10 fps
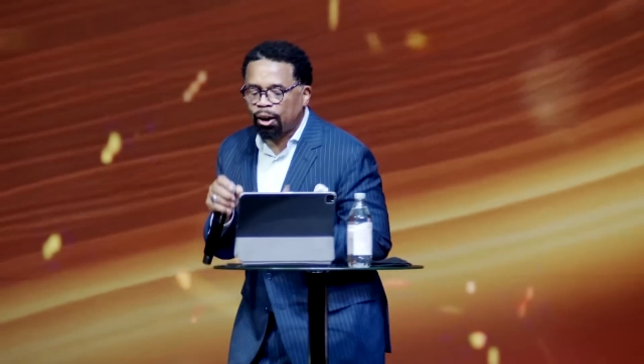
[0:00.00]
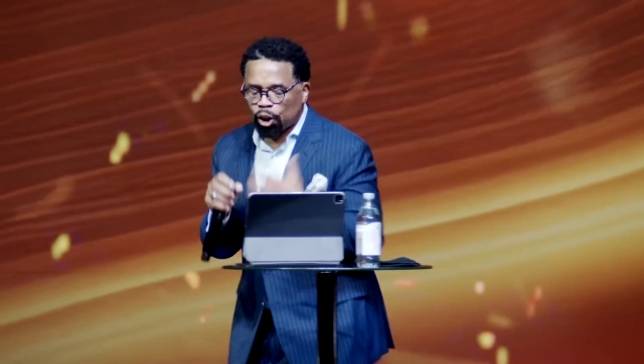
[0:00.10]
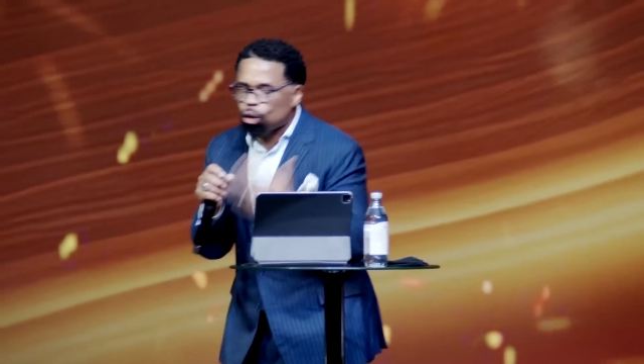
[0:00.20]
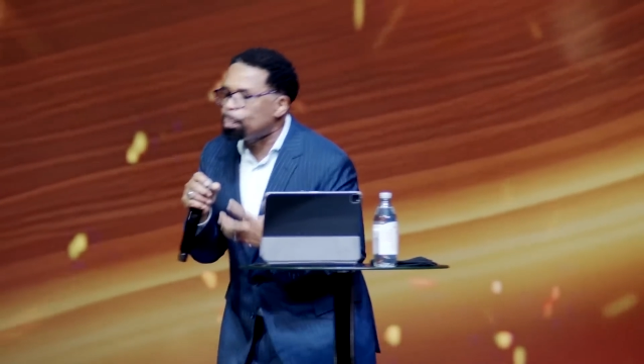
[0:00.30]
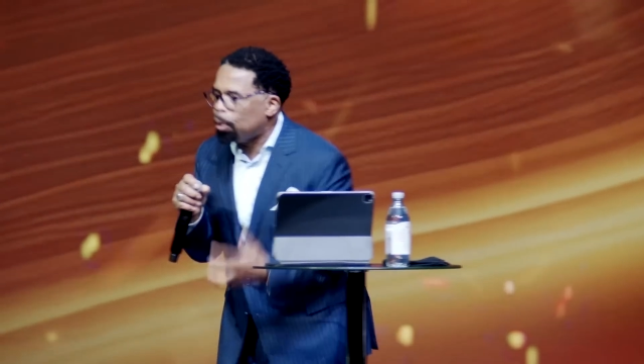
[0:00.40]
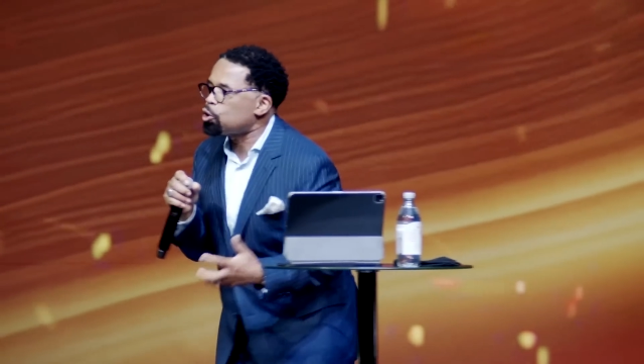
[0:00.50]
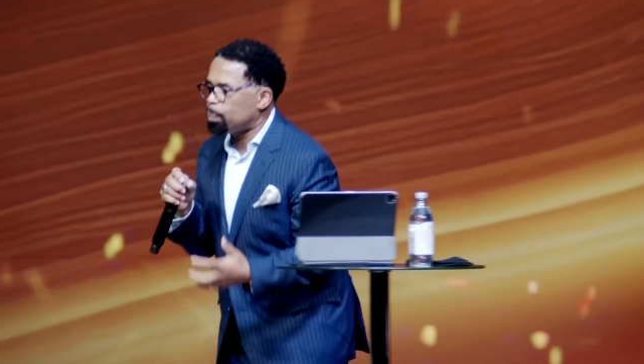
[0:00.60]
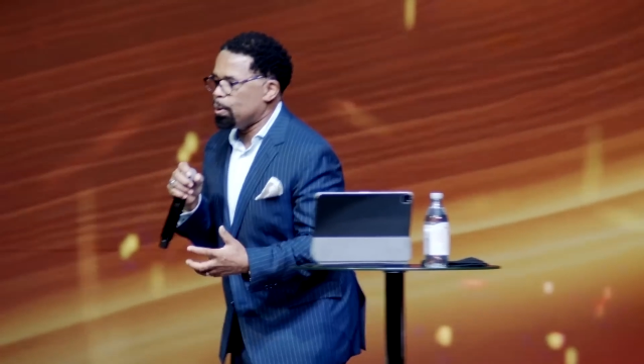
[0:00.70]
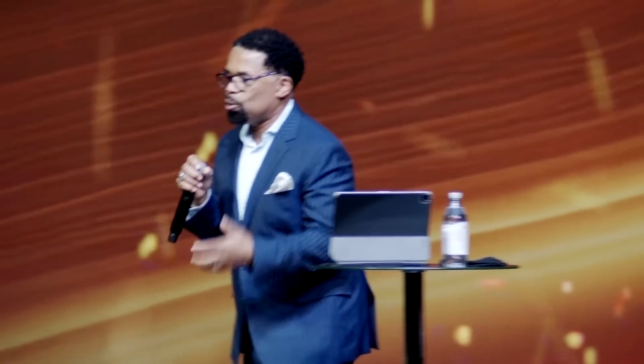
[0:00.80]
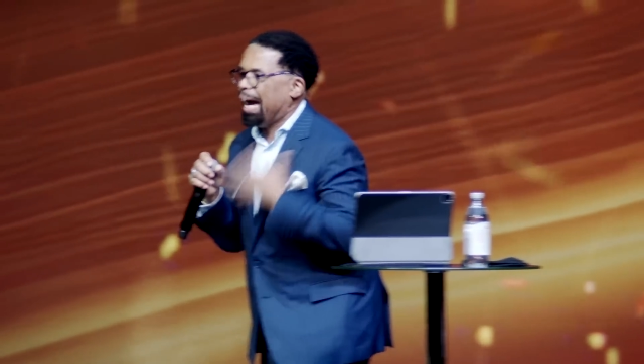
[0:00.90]
How do you
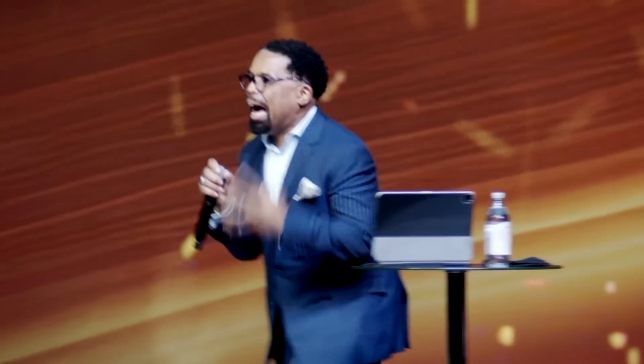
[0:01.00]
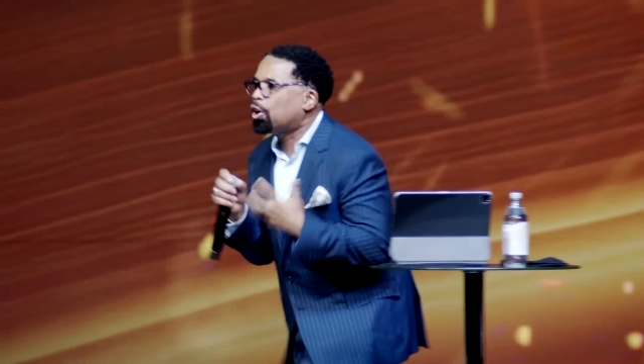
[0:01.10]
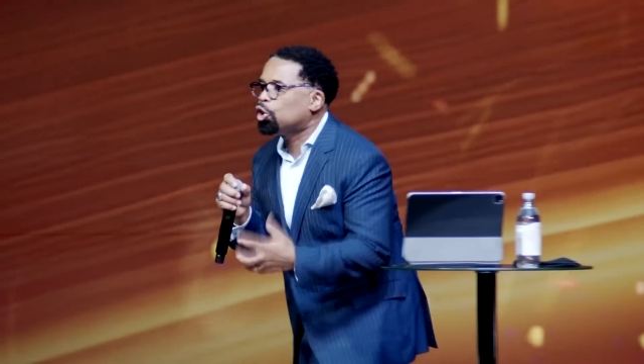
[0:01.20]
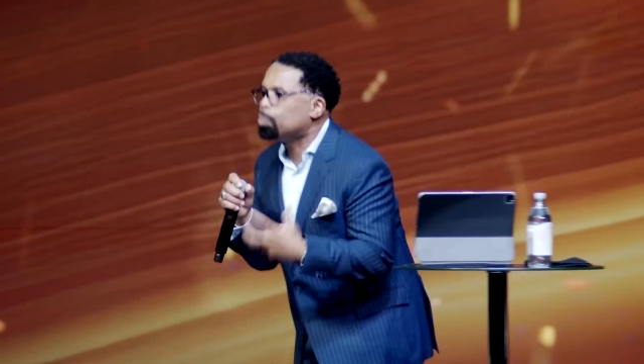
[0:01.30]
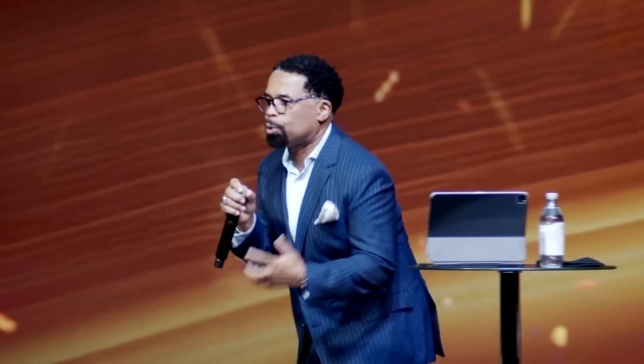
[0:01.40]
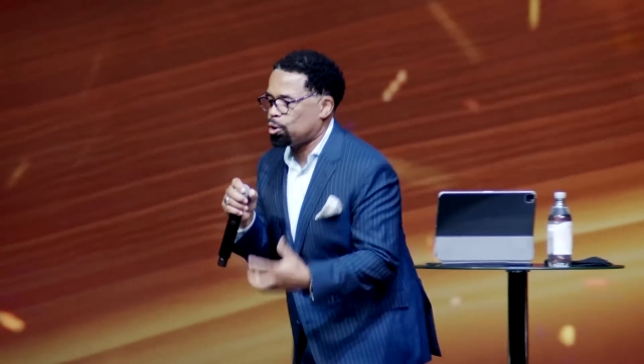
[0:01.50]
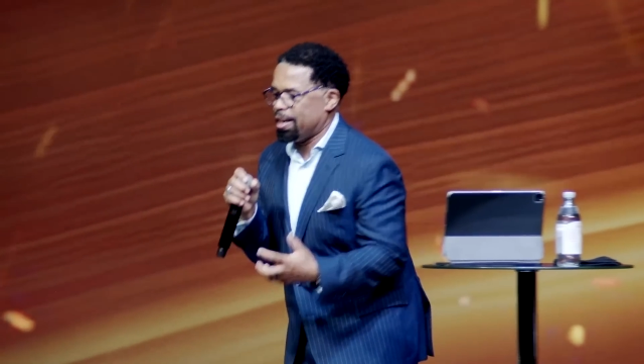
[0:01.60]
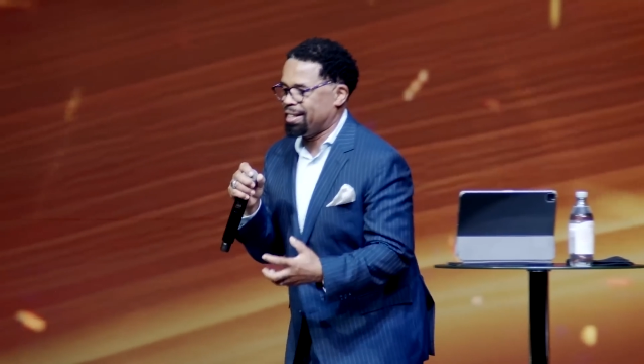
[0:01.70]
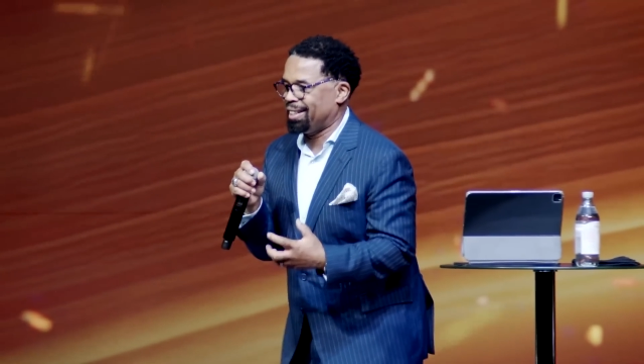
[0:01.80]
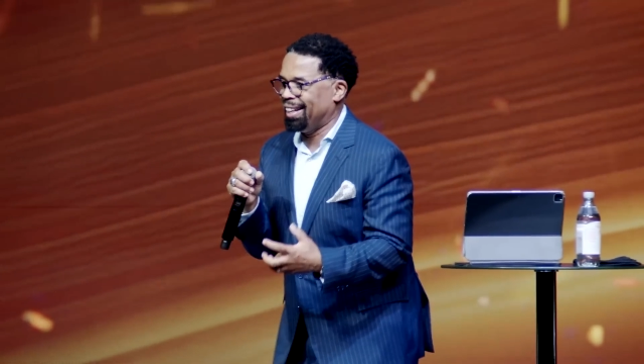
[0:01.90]
postpone? How do you
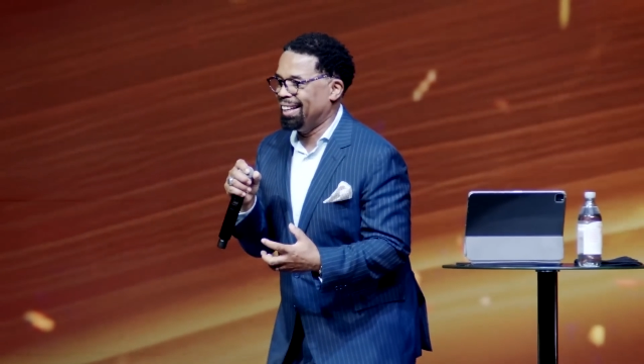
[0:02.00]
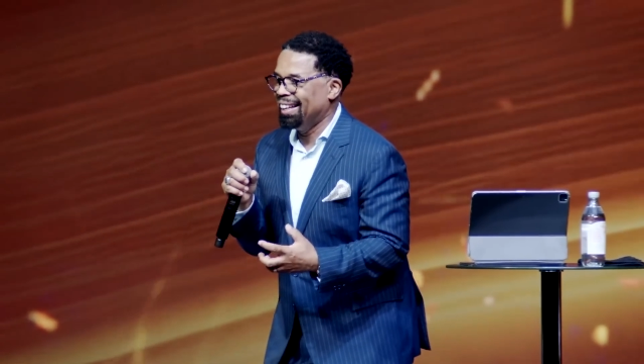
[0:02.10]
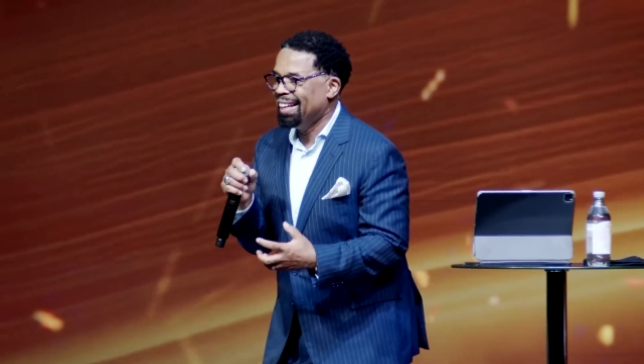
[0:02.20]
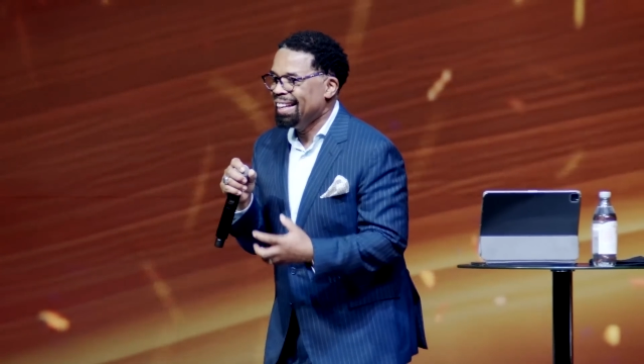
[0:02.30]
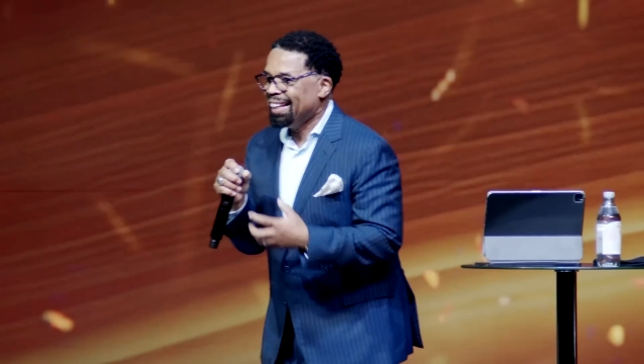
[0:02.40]
procrastinate?